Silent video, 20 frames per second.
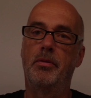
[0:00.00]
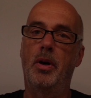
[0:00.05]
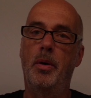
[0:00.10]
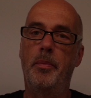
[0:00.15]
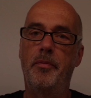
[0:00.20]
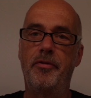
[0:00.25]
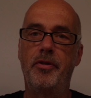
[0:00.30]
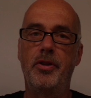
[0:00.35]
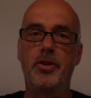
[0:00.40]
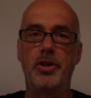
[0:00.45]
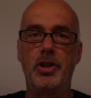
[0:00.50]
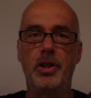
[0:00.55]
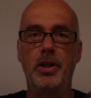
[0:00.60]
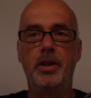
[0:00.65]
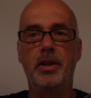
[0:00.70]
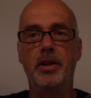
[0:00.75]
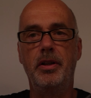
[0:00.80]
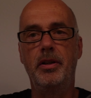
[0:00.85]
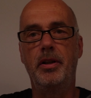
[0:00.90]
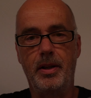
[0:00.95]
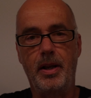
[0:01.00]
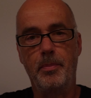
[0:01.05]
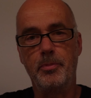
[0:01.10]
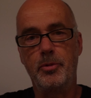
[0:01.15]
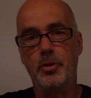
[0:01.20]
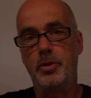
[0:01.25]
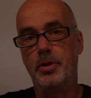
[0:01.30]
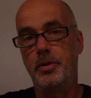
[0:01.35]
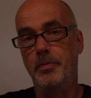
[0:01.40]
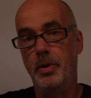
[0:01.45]
Obviously, it
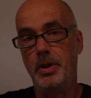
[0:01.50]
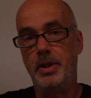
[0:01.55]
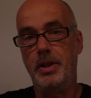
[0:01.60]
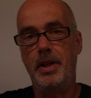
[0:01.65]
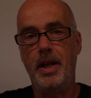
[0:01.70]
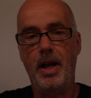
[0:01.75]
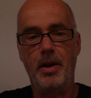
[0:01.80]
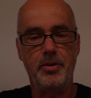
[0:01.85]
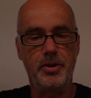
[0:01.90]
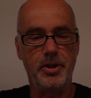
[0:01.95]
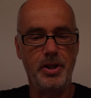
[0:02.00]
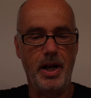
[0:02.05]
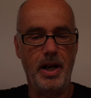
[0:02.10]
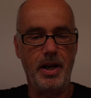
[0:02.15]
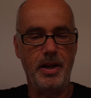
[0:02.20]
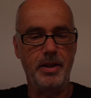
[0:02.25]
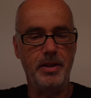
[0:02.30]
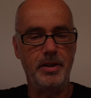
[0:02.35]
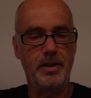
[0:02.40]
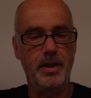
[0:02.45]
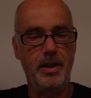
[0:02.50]
comes with the downside